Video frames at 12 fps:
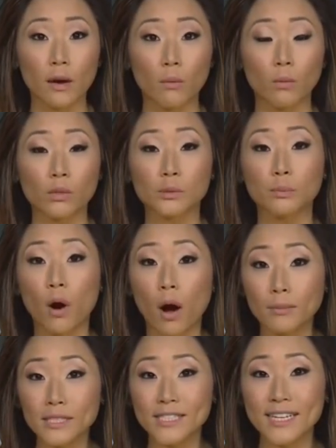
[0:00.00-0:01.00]
that what was
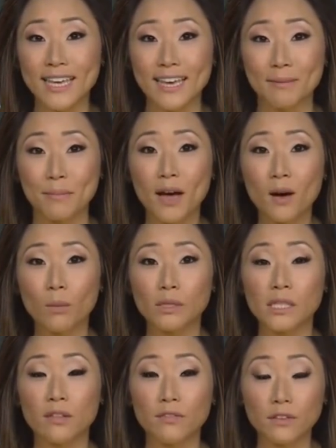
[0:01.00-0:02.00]
promised to him
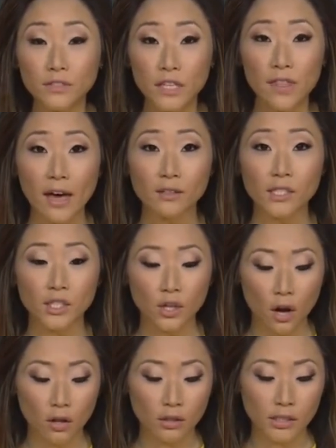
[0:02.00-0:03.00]
was the
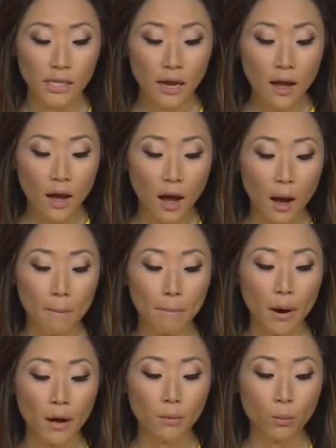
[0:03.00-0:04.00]

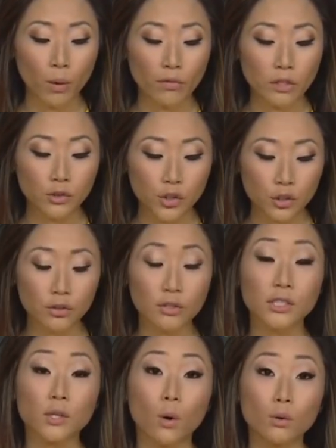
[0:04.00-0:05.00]
$50,000. But what the
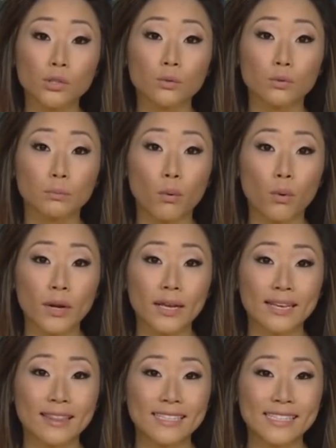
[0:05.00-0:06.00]
Journal is also
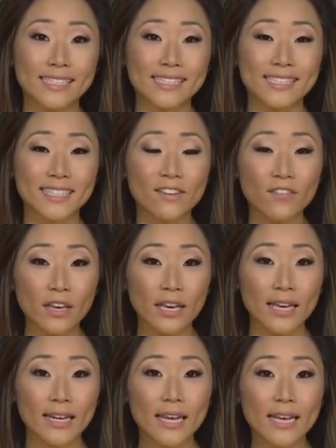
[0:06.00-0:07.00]
reporting, and this is
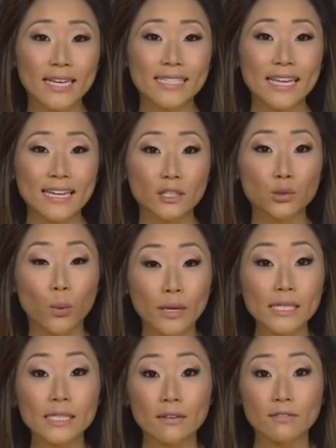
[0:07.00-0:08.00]
significant, is that in
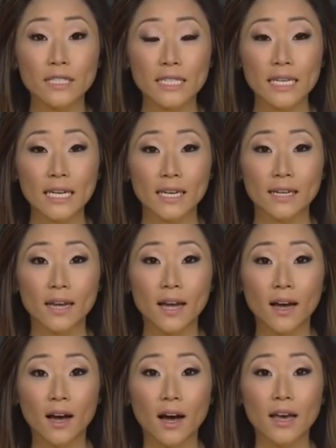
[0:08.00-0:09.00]
2017,
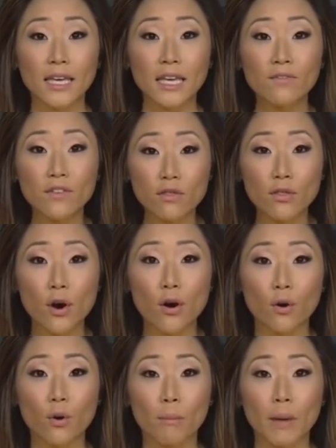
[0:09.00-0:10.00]
even
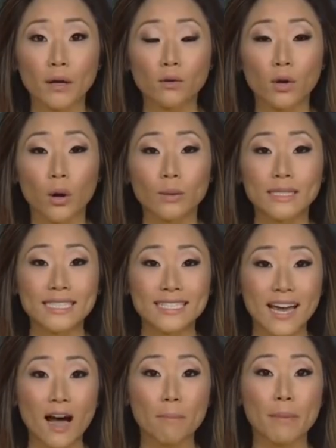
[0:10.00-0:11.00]
though Michael Cohen
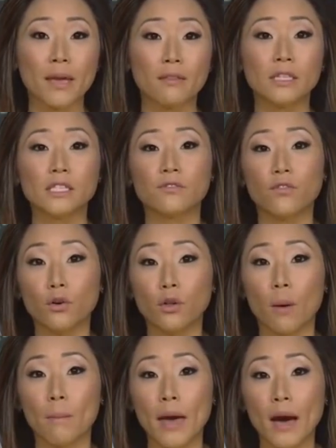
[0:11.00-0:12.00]
did not pay this
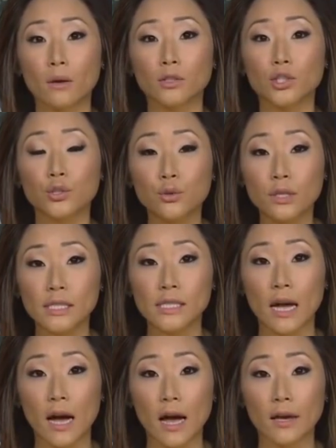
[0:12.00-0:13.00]
full amount to
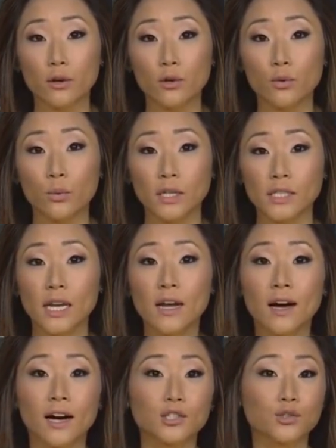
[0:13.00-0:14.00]
this guy who was
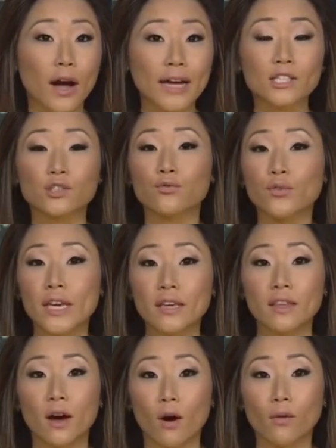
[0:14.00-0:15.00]
trying to
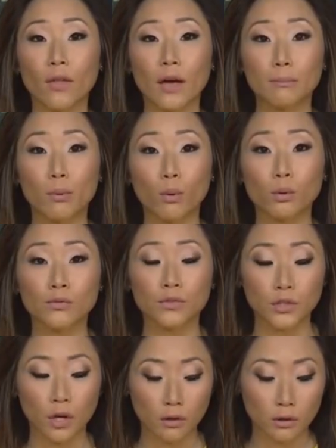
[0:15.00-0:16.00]
rig the online polls
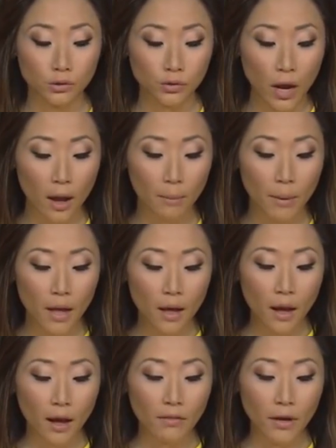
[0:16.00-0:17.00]
for Donald Trump,
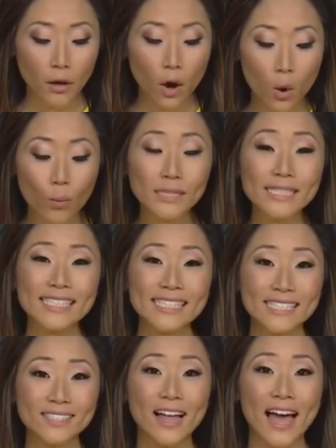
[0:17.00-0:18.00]
that Cohen
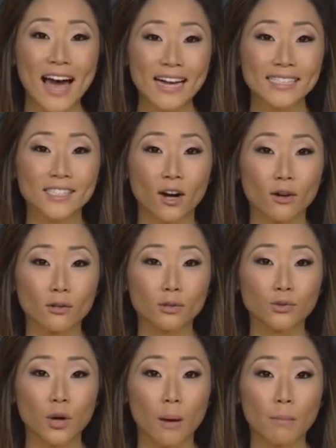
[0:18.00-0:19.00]
still asked
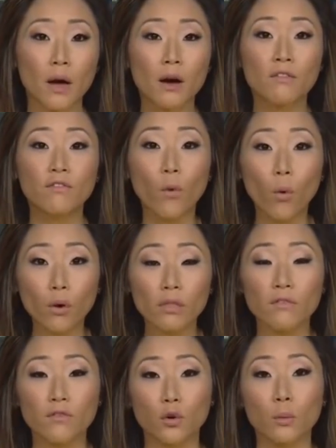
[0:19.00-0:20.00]
Donald Trump
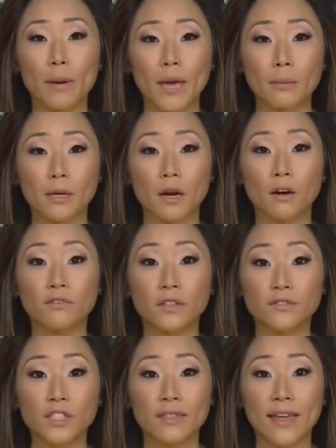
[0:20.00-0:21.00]
for the full payment of
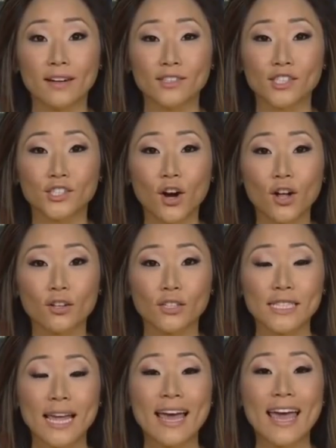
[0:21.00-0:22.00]

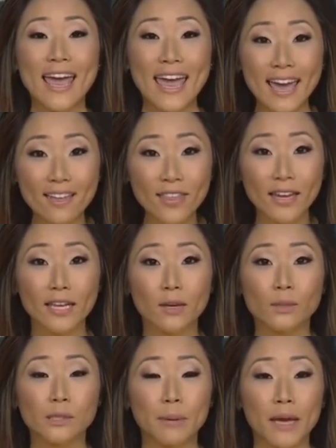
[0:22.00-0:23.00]
$50,000. And that
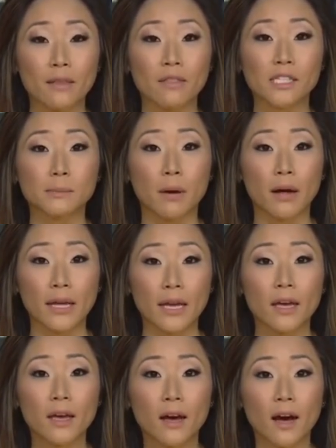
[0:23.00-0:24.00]
he was paid this
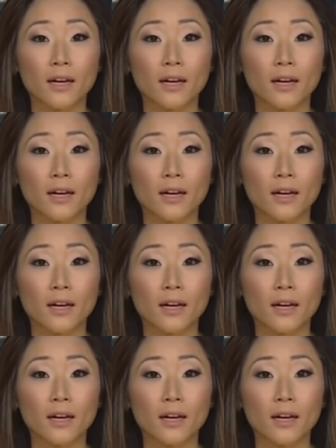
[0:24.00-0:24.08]
money.